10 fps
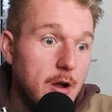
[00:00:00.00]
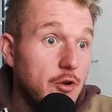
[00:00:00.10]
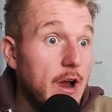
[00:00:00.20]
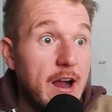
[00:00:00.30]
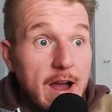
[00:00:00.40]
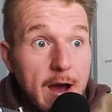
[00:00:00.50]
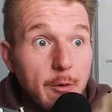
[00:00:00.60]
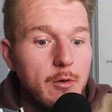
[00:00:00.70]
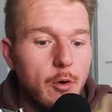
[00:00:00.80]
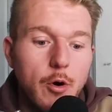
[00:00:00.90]

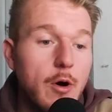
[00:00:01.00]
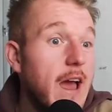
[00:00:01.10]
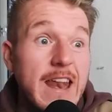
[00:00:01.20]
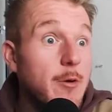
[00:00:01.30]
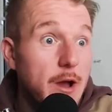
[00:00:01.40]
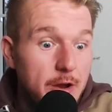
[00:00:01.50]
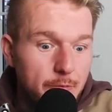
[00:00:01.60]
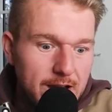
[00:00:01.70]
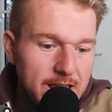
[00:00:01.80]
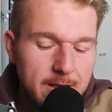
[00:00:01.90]
Krakow or anywhere
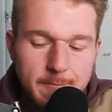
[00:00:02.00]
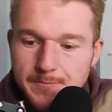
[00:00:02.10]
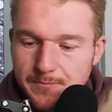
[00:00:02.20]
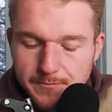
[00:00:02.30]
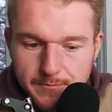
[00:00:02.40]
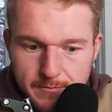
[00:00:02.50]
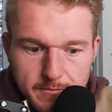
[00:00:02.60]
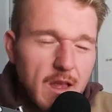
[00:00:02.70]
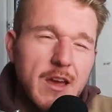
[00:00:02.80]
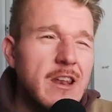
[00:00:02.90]
really.
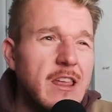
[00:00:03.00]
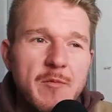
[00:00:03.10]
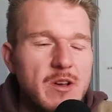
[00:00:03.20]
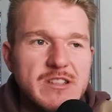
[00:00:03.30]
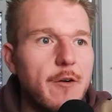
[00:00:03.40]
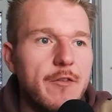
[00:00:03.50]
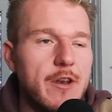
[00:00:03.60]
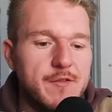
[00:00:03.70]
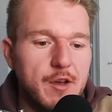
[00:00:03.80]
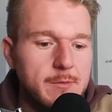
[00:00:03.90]
I didn't give myself
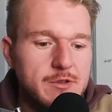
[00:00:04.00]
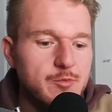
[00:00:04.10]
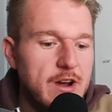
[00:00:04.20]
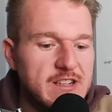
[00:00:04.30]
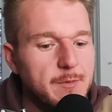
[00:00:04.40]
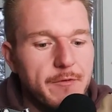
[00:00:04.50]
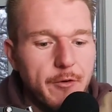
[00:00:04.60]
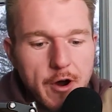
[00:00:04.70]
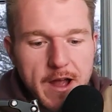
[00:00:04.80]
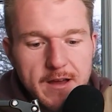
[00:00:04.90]
enough time to rest
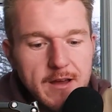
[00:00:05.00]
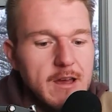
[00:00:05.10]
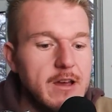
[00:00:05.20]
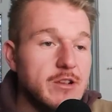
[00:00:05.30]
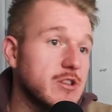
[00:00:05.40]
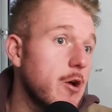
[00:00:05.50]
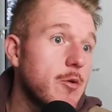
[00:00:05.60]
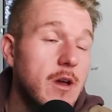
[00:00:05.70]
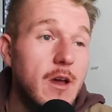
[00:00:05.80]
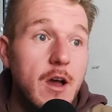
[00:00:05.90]
before it.
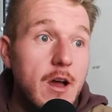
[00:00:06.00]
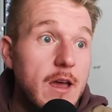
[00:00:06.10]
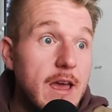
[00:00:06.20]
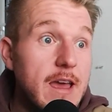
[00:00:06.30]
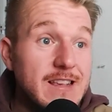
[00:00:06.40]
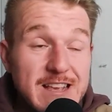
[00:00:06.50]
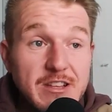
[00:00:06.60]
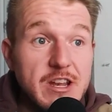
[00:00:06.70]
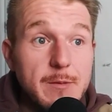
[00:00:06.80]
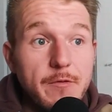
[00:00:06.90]
So
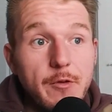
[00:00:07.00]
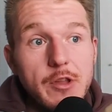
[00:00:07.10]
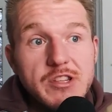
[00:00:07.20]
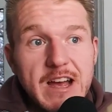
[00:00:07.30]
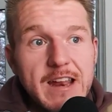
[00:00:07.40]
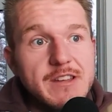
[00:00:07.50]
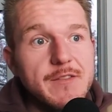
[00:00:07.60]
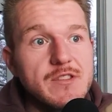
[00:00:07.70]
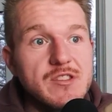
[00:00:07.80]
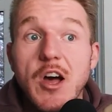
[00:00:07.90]
essentially before the challenge
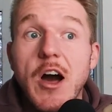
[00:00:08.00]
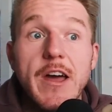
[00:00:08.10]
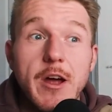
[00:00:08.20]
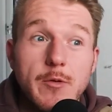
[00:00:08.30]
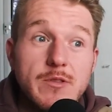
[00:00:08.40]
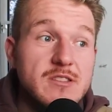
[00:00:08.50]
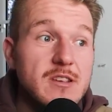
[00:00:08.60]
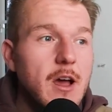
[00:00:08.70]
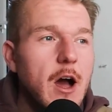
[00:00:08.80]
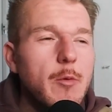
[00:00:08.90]
even started,
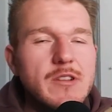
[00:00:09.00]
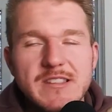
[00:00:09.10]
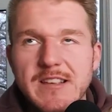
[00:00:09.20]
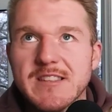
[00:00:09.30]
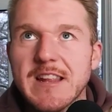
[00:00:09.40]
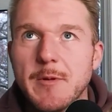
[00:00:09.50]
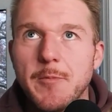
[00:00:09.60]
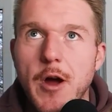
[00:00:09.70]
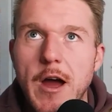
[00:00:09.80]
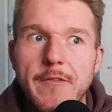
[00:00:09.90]
I wouldn't say sleep
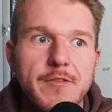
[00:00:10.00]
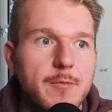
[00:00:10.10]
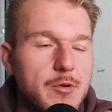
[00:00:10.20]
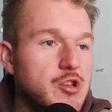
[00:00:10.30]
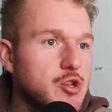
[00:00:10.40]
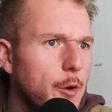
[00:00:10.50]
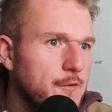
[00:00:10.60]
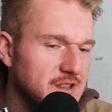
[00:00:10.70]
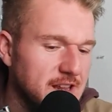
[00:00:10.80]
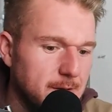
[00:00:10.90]
deprived, but short
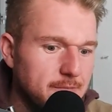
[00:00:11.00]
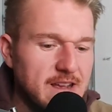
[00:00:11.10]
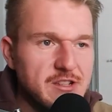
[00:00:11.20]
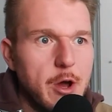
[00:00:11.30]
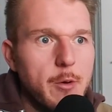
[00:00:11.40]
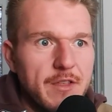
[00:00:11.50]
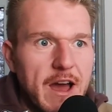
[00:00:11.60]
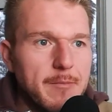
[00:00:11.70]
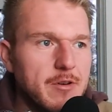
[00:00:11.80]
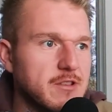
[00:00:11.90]
of sleep. Let's go with
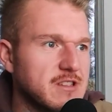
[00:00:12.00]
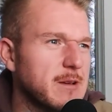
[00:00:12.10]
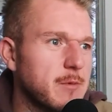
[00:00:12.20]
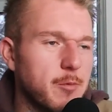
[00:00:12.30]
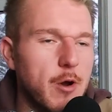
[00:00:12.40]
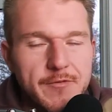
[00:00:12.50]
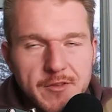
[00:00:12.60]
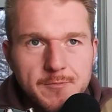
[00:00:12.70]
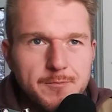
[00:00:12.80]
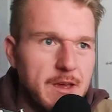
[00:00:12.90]
that because sleep deprived
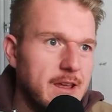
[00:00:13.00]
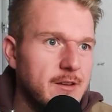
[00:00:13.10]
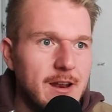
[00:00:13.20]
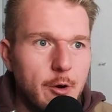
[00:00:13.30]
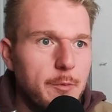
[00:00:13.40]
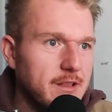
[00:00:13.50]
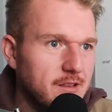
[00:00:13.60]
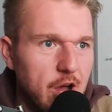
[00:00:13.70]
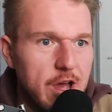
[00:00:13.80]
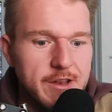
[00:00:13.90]
and being a little bit
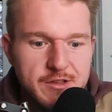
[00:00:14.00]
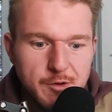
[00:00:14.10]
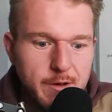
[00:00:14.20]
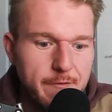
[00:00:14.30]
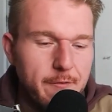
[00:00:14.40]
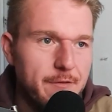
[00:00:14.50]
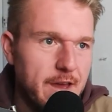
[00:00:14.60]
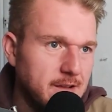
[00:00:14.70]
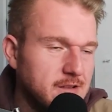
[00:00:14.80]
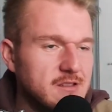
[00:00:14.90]
tired are two different
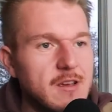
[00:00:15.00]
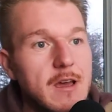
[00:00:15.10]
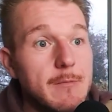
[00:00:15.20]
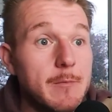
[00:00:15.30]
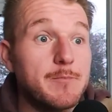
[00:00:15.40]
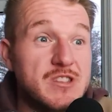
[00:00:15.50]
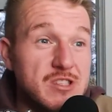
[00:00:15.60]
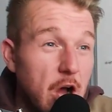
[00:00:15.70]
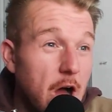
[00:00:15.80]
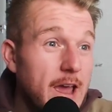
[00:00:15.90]
things. But
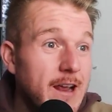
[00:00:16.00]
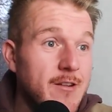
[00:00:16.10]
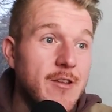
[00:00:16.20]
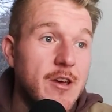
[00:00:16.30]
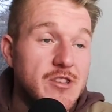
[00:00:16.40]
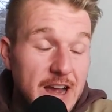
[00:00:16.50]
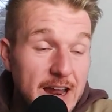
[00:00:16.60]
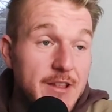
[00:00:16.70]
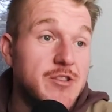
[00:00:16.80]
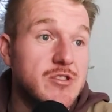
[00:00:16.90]
starting the
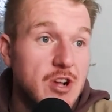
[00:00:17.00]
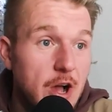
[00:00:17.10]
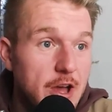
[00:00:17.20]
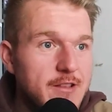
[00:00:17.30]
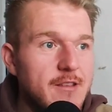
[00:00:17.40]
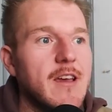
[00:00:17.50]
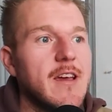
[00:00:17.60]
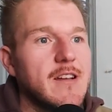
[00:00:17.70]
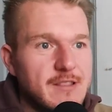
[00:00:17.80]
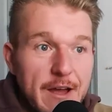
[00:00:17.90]
challenge tired
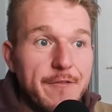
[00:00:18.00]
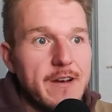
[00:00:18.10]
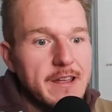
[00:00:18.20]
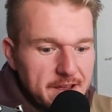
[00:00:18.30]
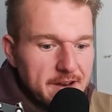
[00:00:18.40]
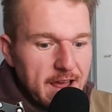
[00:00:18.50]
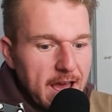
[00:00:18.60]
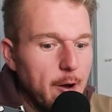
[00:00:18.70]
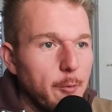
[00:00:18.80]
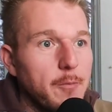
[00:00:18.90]
definitely didn't
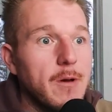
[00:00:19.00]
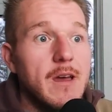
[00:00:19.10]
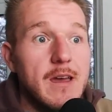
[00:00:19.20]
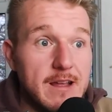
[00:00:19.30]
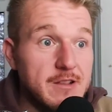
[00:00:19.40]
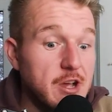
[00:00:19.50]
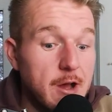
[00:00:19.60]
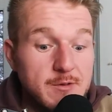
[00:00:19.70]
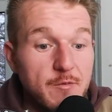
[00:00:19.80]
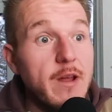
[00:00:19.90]
help in
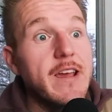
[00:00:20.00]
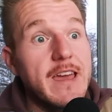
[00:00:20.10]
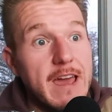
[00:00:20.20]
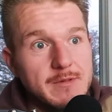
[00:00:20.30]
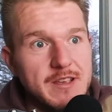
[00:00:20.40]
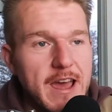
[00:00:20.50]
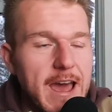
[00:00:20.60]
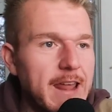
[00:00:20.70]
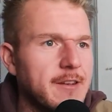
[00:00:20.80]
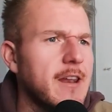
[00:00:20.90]
terms of when it came to the
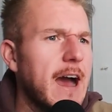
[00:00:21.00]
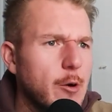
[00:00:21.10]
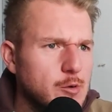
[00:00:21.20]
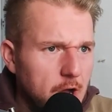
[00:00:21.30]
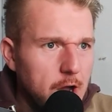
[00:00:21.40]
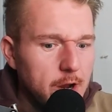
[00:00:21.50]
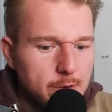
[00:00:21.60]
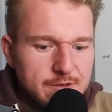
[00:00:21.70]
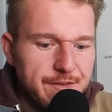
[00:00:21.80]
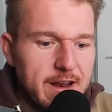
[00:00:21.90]
end and how tired I
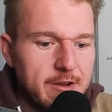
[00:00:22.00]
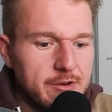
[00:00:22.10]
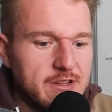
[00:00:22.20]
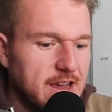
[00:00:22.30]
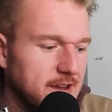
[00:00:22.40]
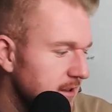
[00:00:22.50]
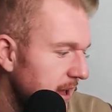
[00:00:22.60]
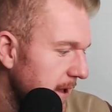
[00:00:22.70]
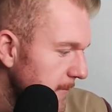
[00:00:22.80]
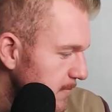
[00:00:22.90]
was feeling on the second
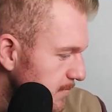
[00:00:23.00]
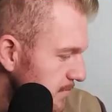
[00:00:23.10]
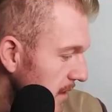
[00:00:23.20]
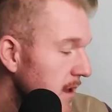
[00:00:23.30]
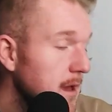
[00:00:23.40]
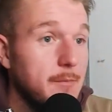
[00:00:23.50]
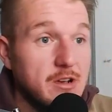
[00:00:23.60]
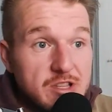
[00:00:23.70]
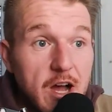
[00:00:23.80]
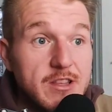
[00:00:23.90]
day. But I
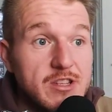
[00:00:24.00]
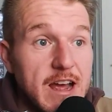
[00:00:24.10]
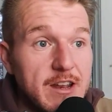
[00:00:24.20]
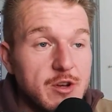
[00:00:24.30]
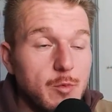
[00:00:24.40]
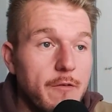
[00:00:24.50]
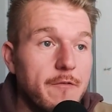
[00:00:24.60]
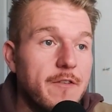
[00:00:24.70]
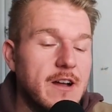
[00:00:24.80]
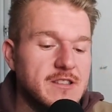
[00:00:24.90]
started the challenge at
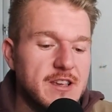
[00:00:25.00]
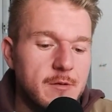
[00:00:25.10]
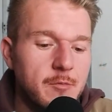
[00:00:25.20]
1:30 in the